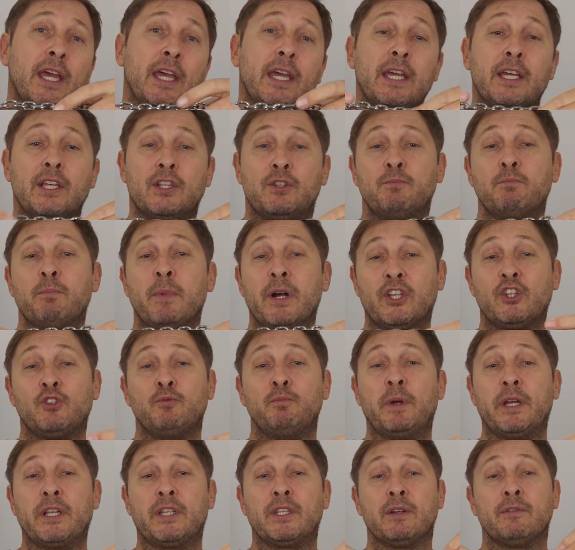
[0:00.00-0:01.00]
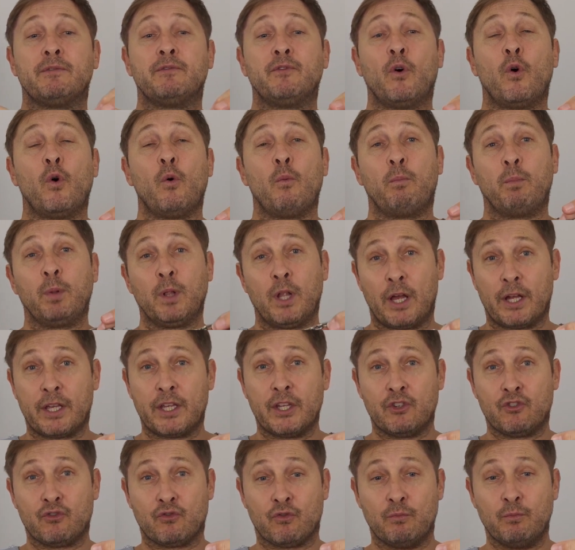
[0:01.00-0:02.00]
is much better for
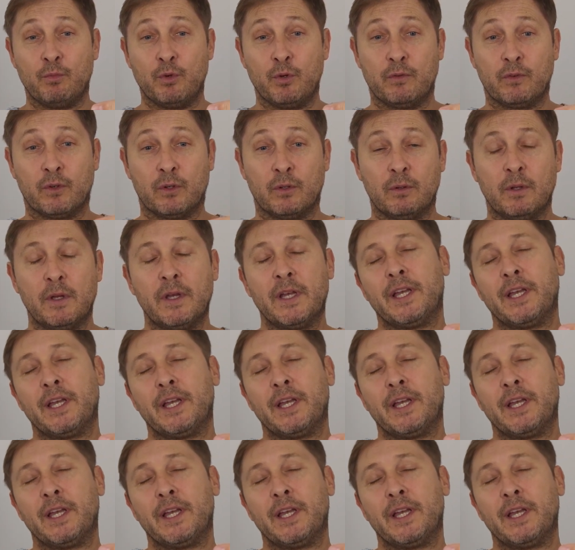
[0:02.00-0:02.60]
blockage removal.